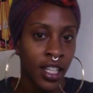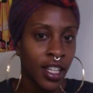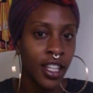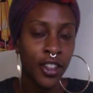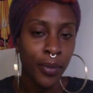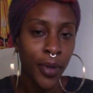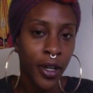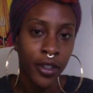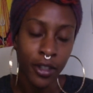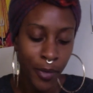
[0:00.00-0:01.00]
in your
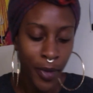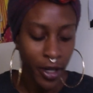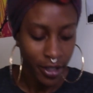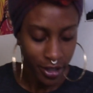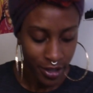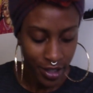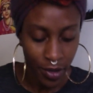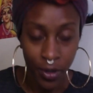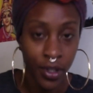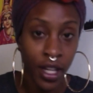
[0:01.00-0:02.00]
partner or partners,
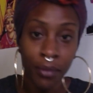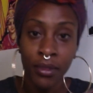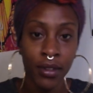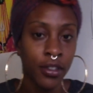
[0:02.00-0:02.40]
or them,